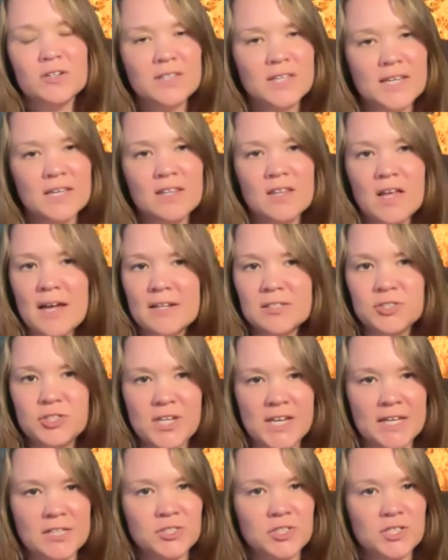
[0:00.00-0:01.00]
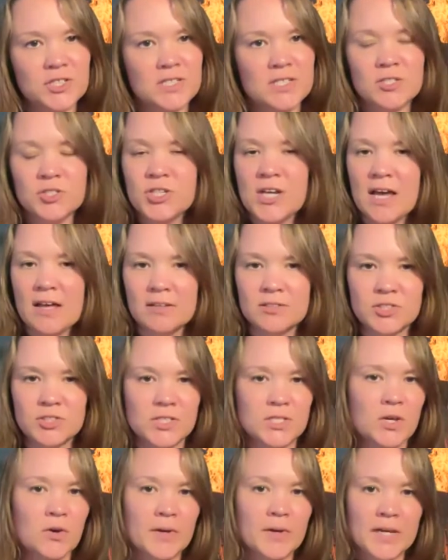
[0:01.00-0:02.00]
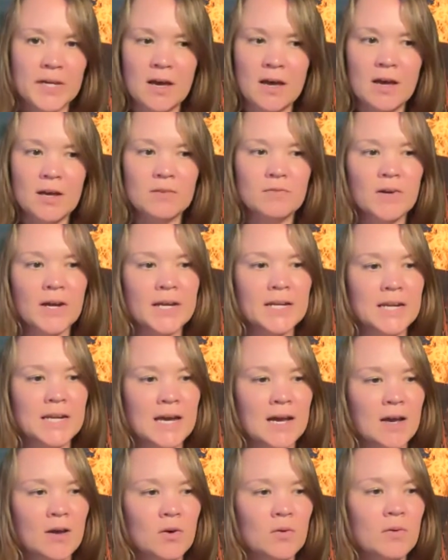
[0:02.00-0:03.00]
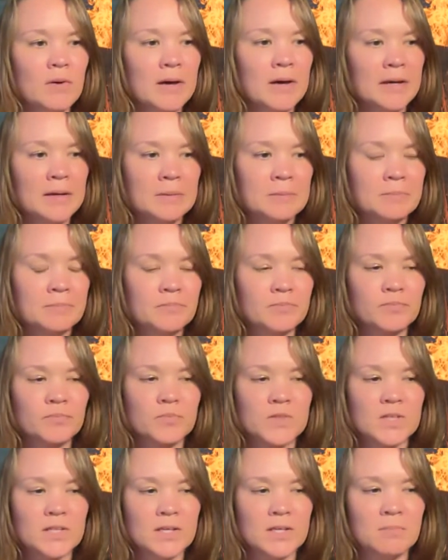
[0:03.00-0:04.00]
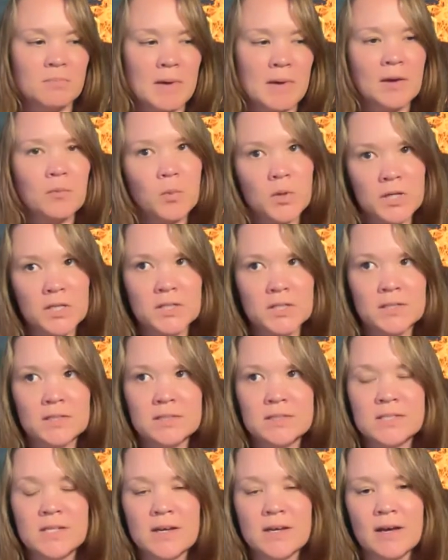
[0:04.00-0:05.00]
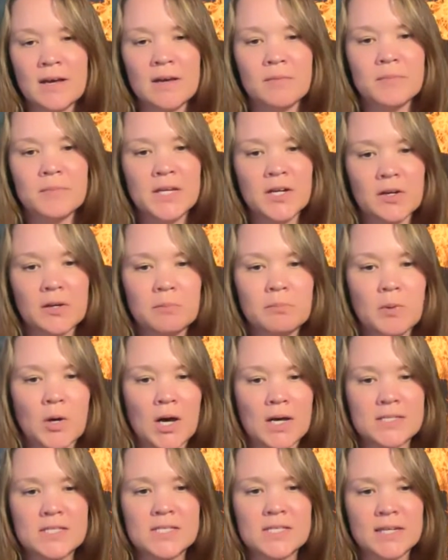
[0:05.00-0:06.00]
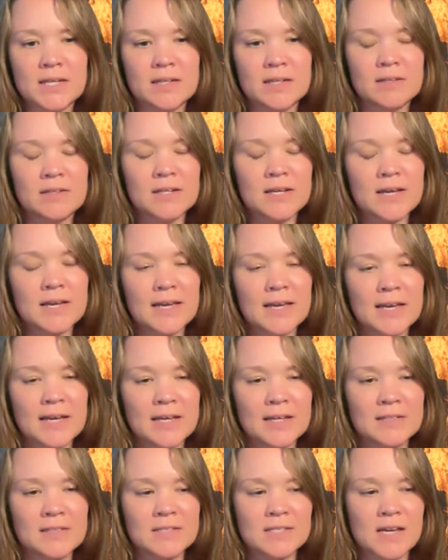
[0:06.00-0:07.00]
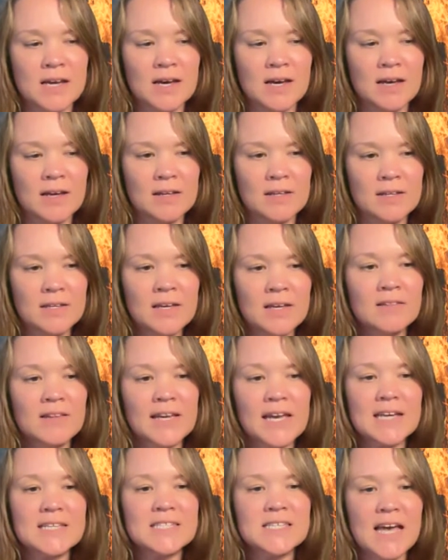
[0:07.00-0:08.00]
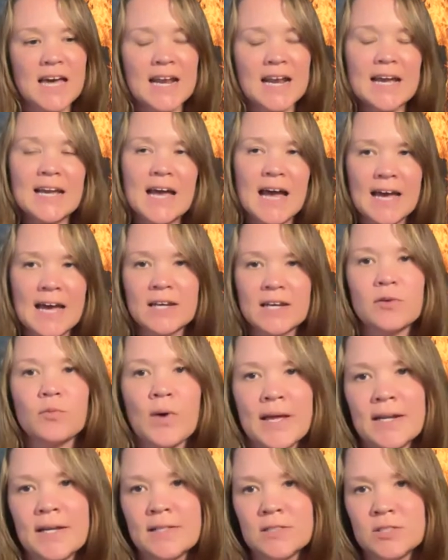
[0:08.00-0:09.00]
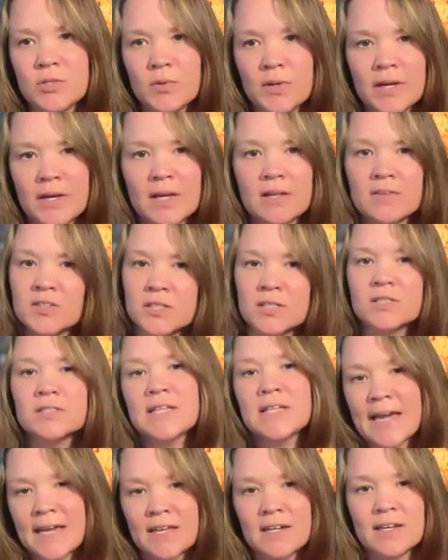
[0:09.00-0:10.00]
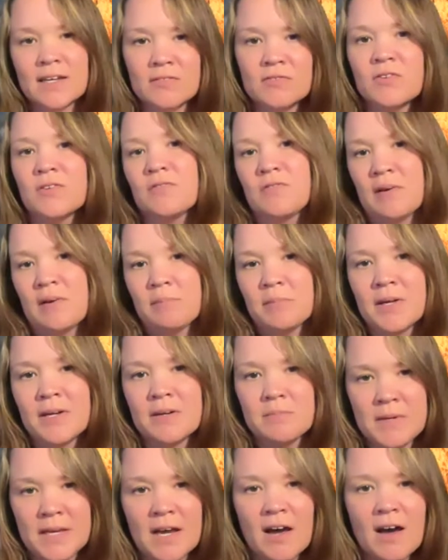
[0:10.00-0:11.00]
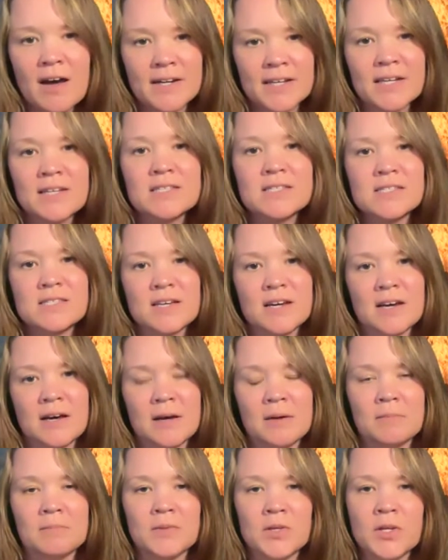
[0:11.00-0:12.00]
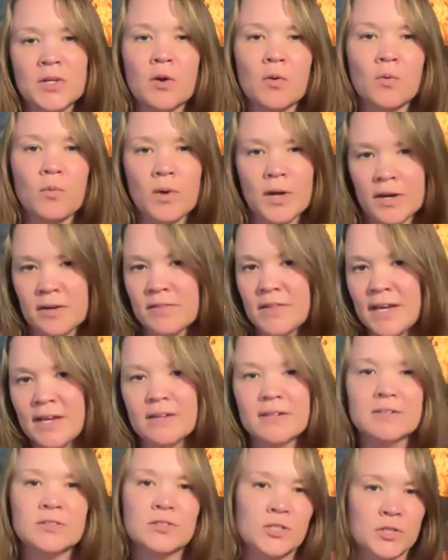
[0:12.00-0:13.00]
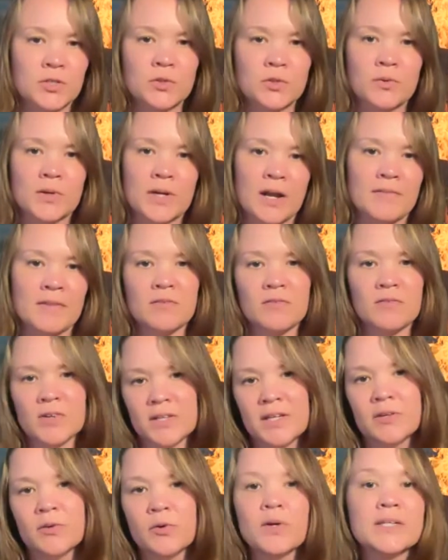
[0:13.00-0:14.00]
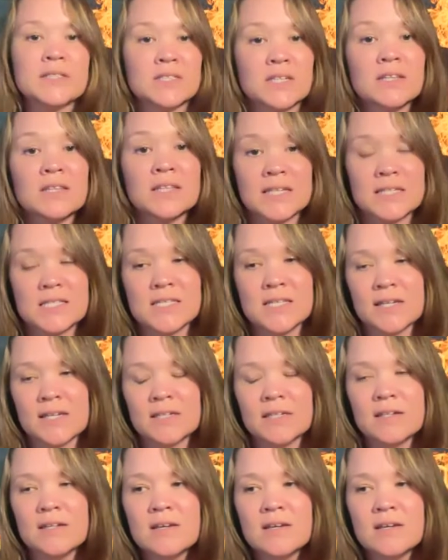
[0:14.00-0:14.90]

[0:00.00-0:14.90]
a lot of changes and challenges going on right now in my world here in Boston. And like I said, I kind of went into it a little negative, if I'm going to be honest. You know, what are they going to do? And are they really going to listen?